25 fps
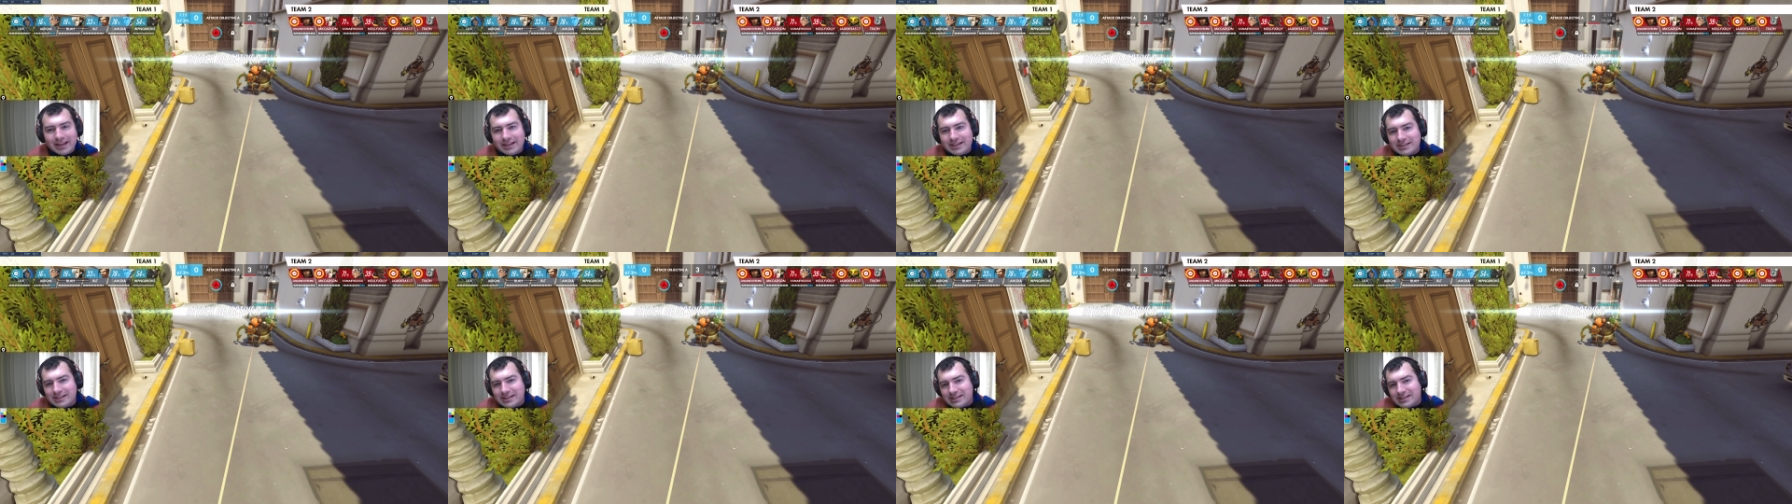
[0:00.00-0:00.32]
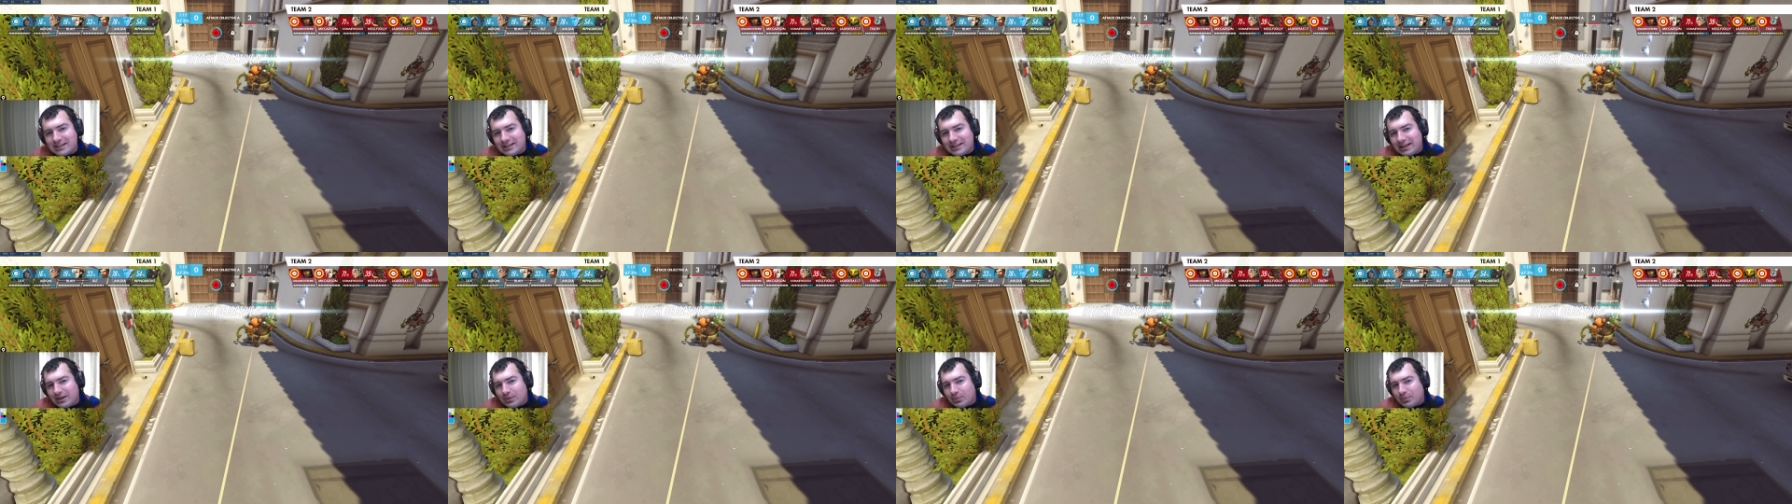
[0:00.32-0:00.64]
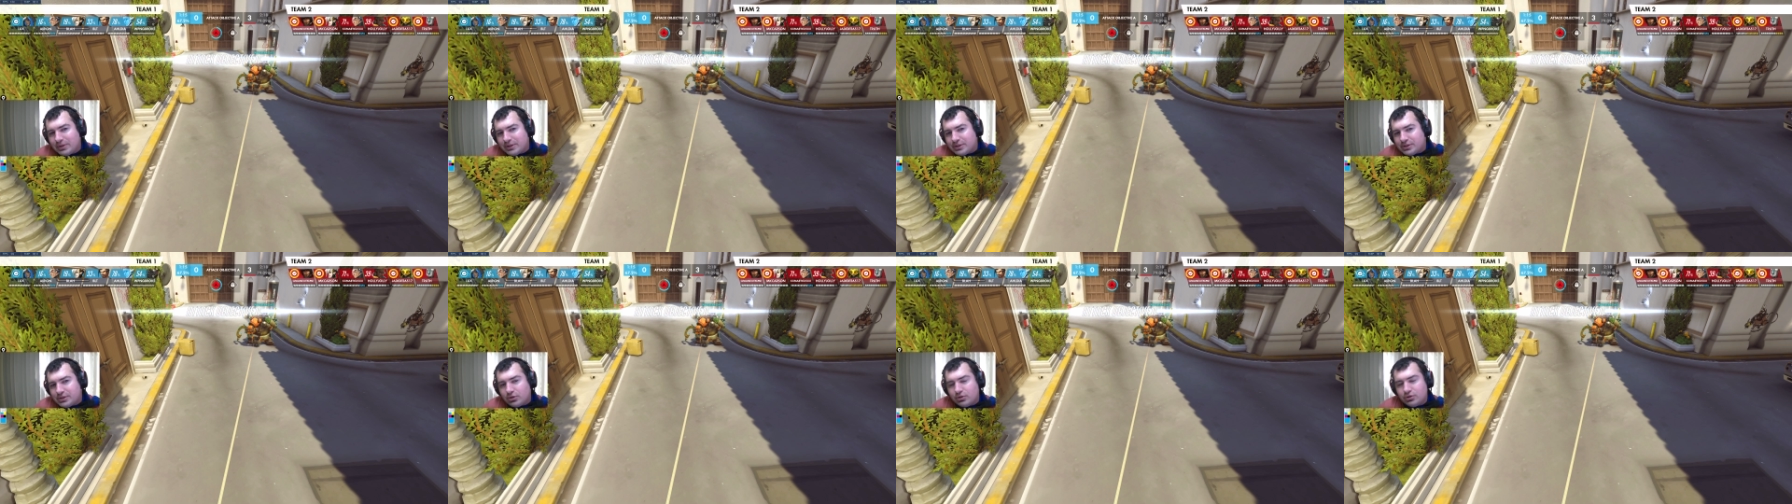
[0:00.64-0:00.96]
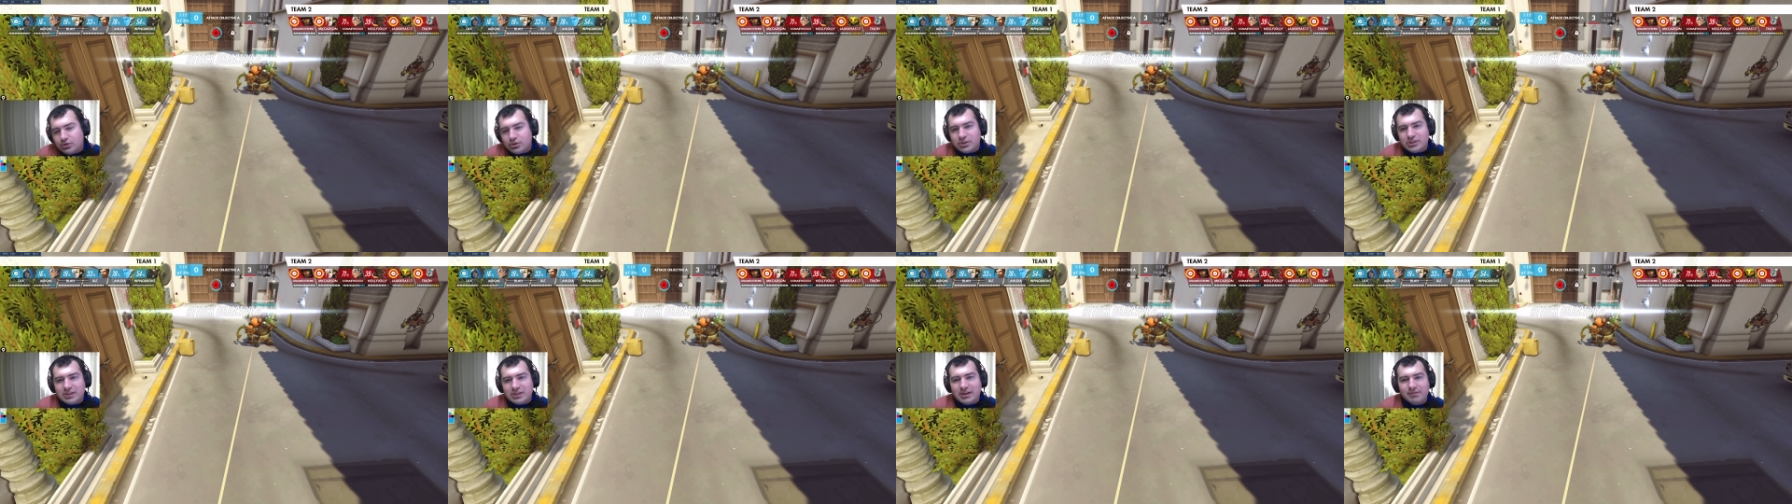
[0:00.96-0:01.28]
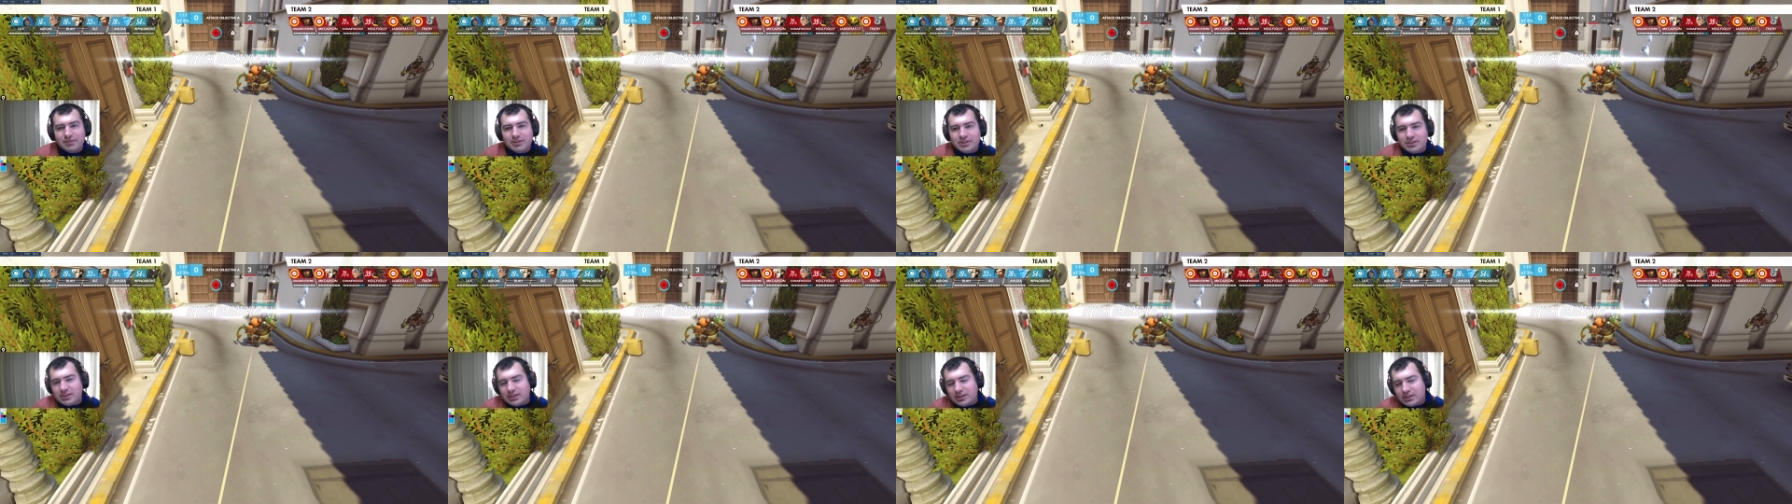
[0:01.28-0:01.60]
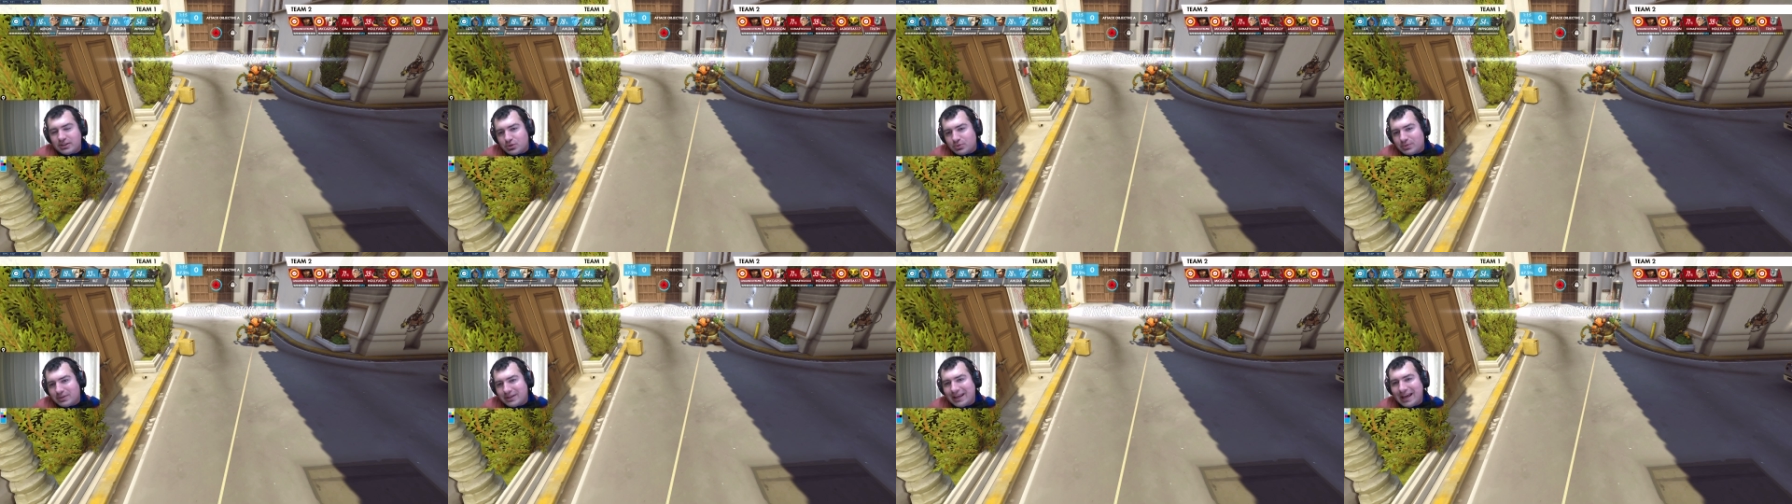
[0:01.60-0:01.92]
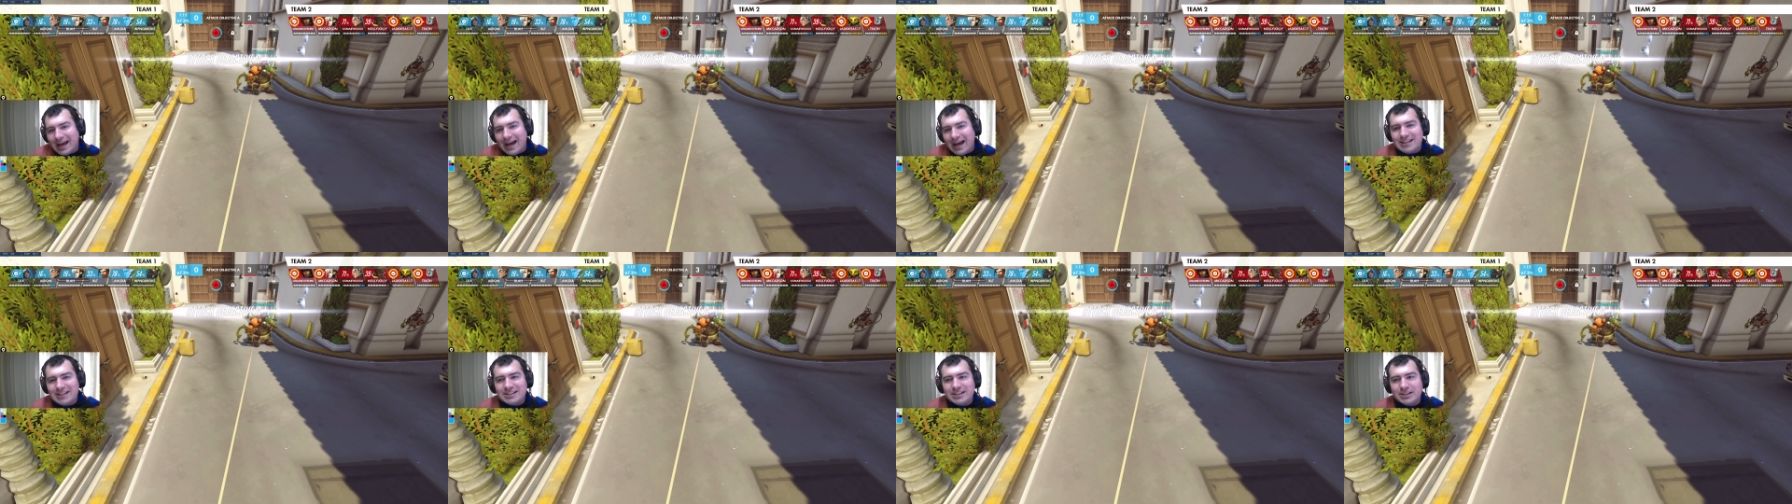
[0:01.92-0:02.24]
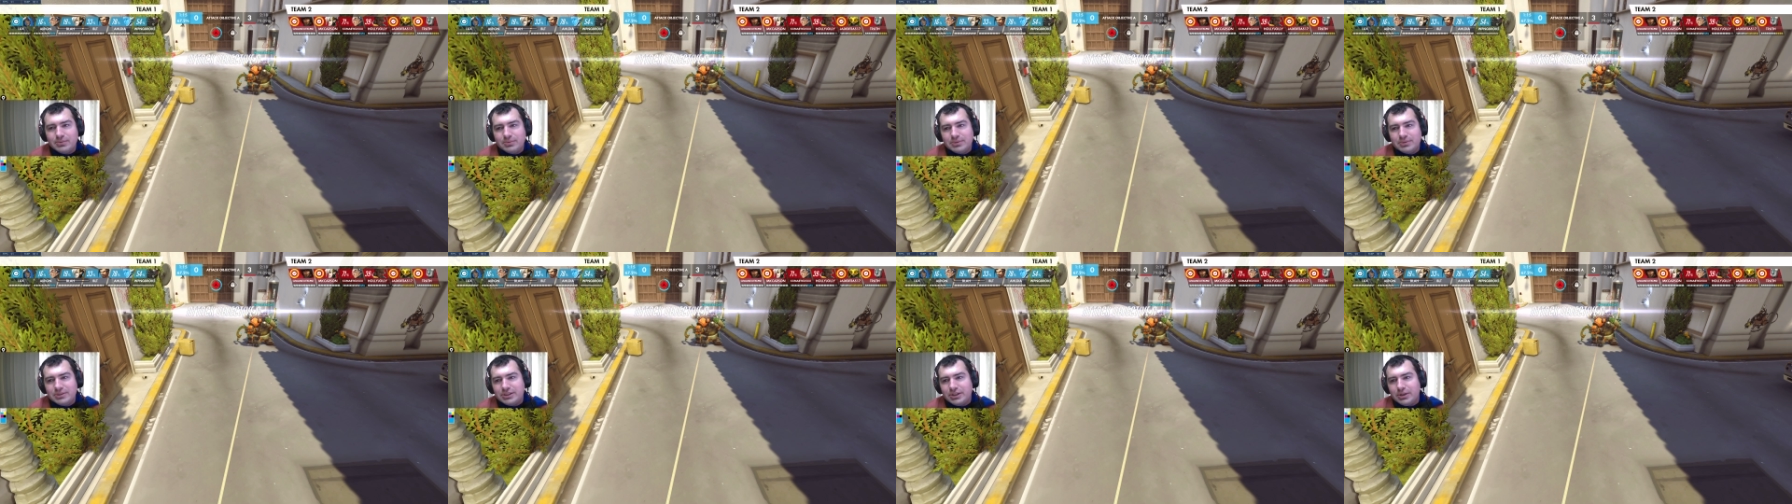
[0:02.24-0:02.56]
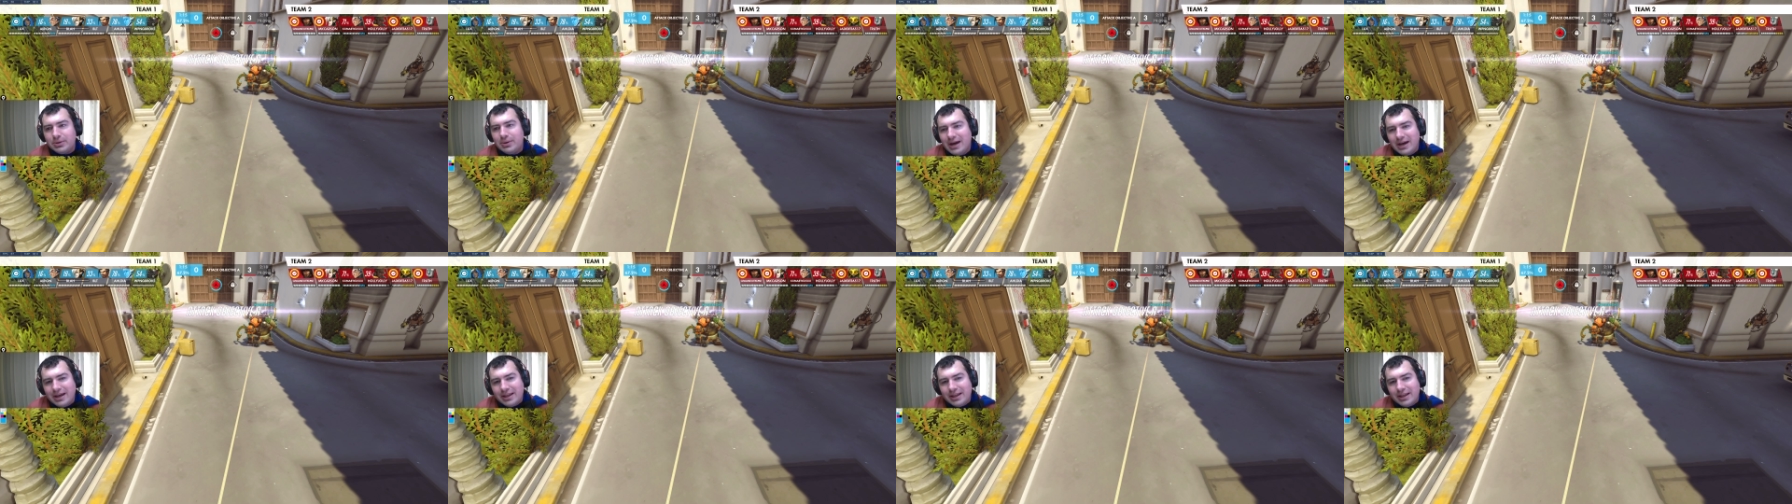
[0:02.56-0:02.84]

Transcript: This isn't like what a Soldier 76 or a Cassidy would do.